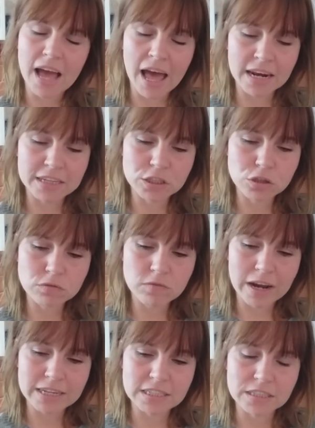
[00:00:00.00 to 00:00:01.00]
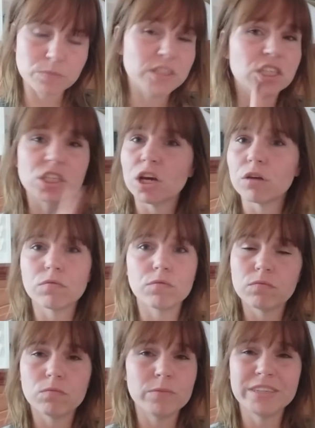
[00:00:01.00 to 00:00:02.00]
And as new writers,
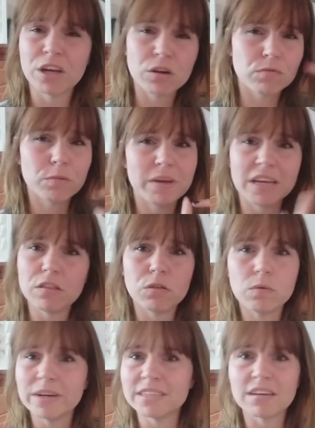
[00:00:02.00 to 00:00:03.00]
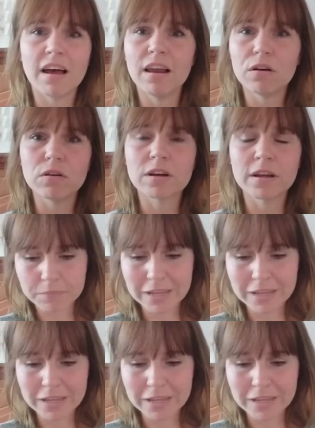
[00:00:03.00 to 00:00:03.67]
we don't repeat thought in dialogue.